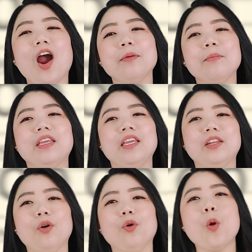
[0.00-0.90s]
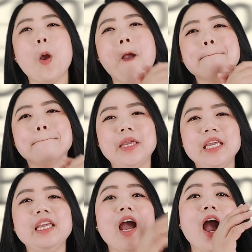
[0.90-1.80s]
Har Megiddo,
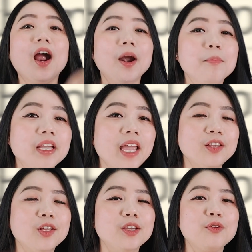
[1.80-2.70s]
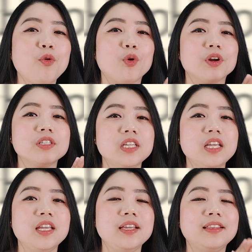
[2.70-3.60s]
B, Armageddon, or
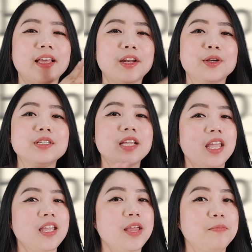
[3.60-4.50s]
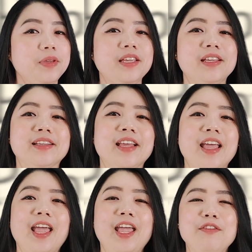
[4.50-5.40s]
C, letters A and B?
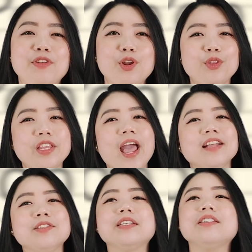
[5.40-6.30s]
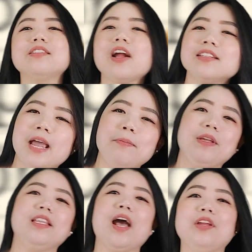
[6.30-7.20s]
If you know the answer, start
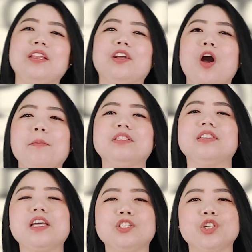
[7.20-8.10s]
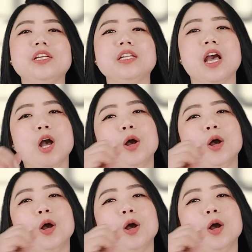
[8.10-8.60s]
typing down in the comment section